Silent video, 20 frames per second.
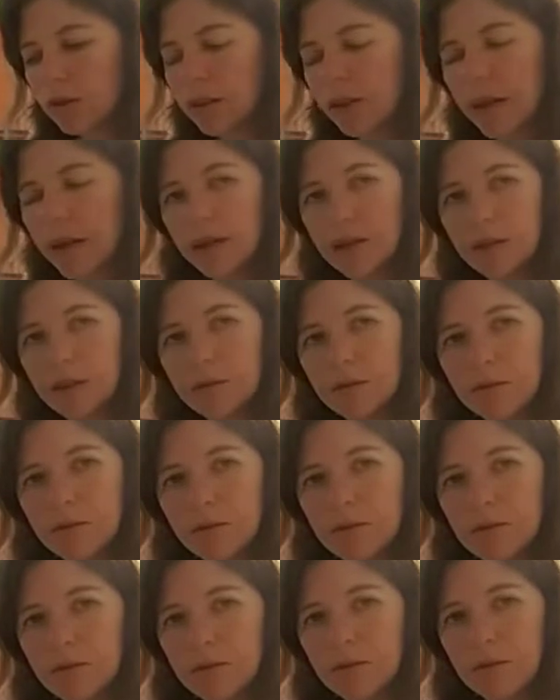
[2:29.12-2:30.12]
kind
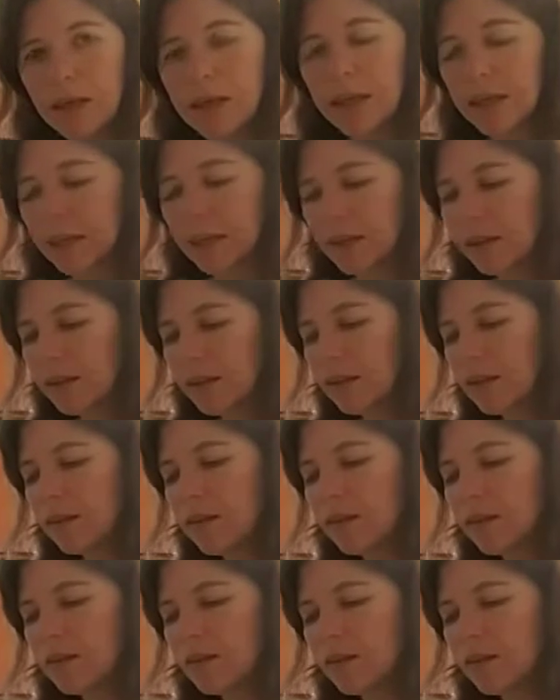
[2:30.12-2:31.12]
of fake it
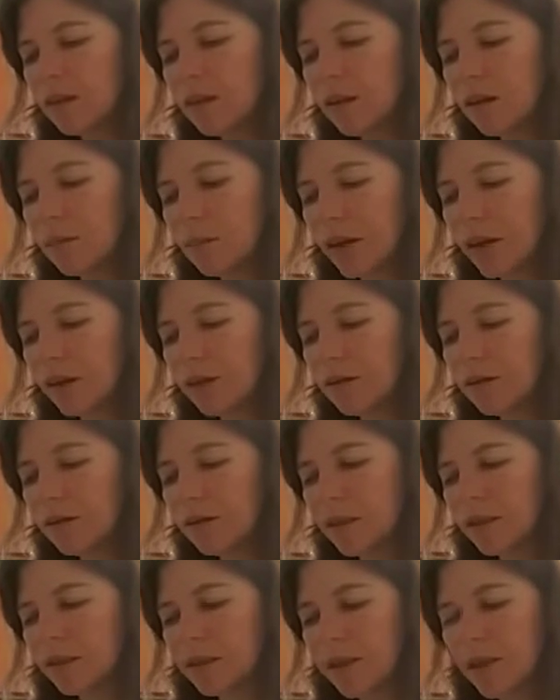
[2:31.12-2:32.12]

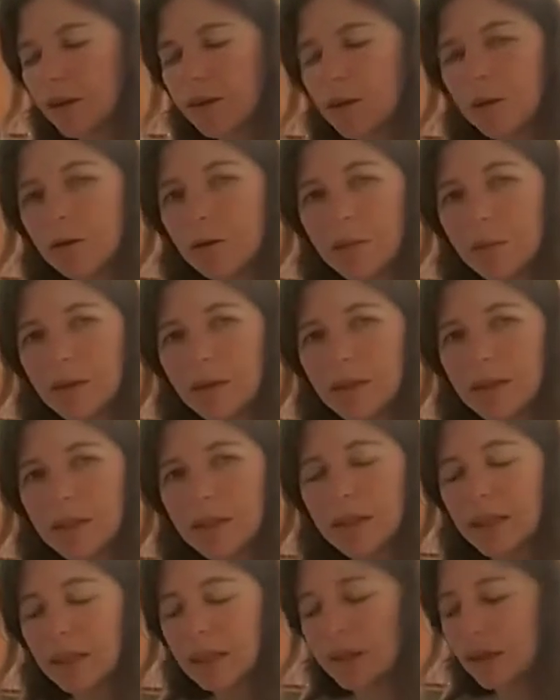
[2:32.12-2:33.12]
about their tarot
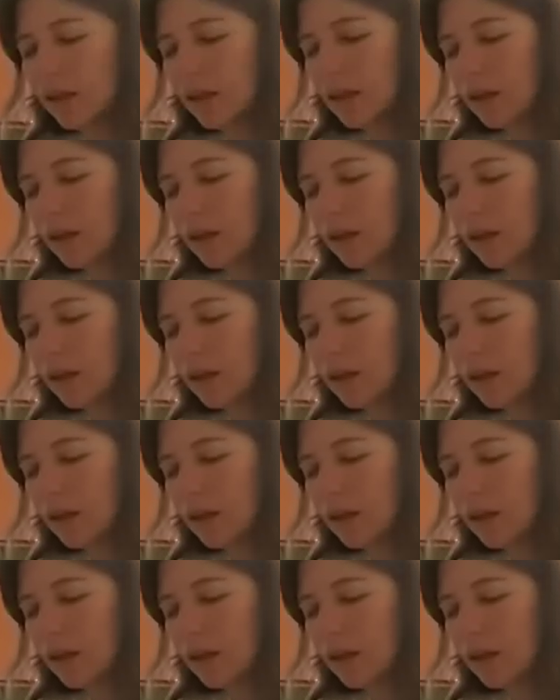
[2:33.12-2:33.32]
ability.